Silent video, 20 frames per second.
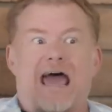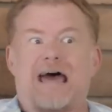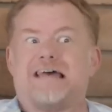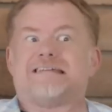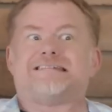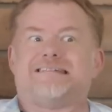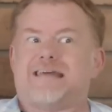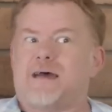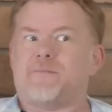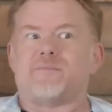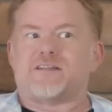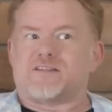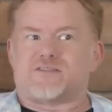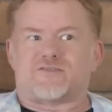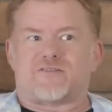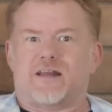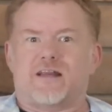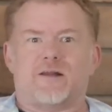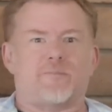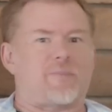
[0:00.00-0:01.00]
as
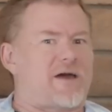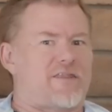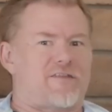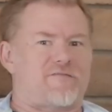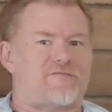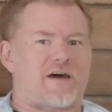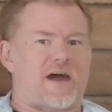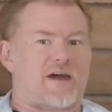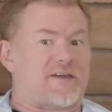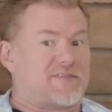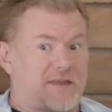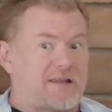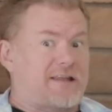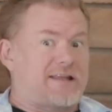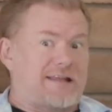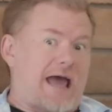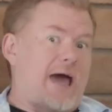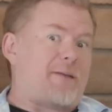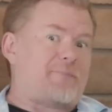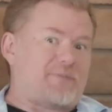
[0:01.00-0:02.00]
demonstrated by the fact that
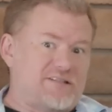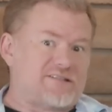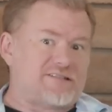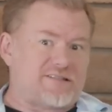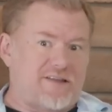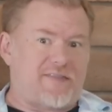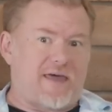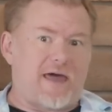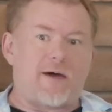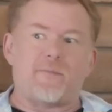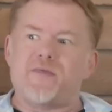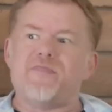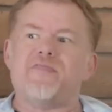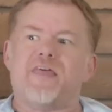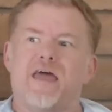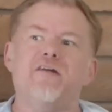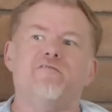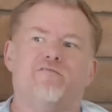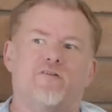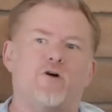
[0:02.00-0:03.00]
it happens to them and
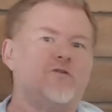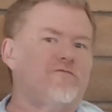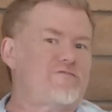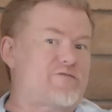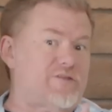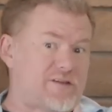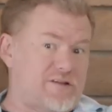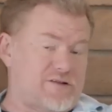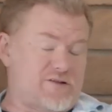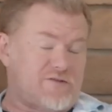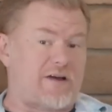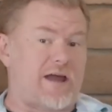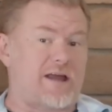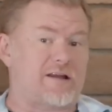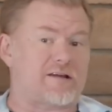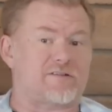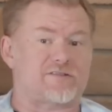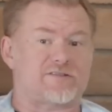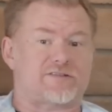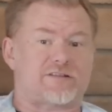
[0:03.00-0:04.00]
they vote for the
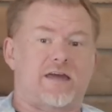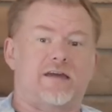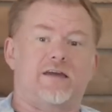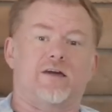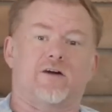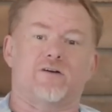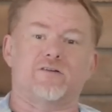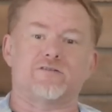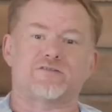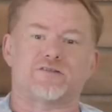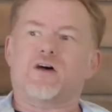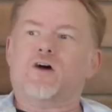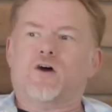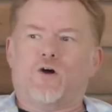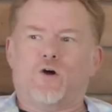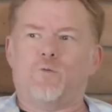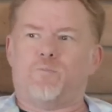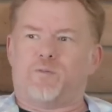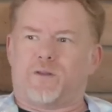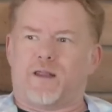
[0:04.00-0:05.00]
tyrannical psychos
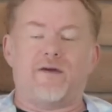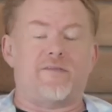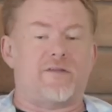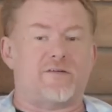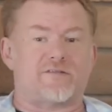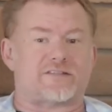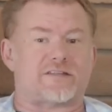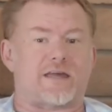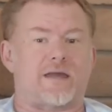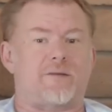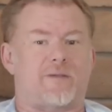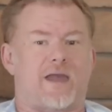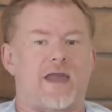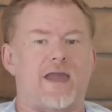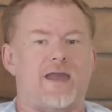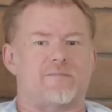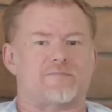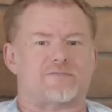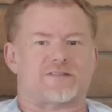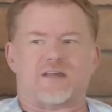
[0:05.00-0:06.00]
who play those same
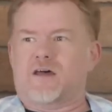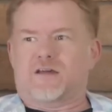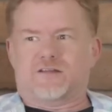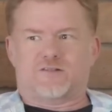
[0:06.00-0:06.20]
games.